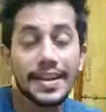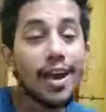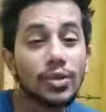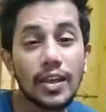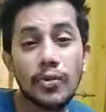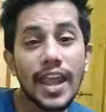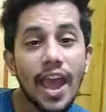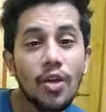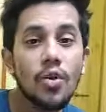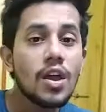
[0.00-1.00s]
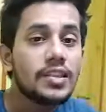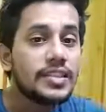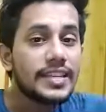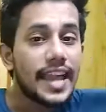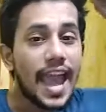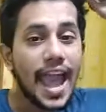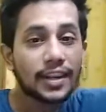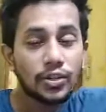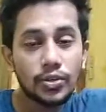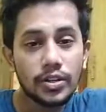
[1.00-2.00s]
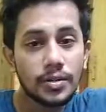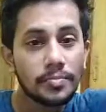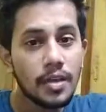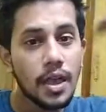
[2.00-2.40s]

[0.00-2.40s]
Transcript: now that we have the ectoderm,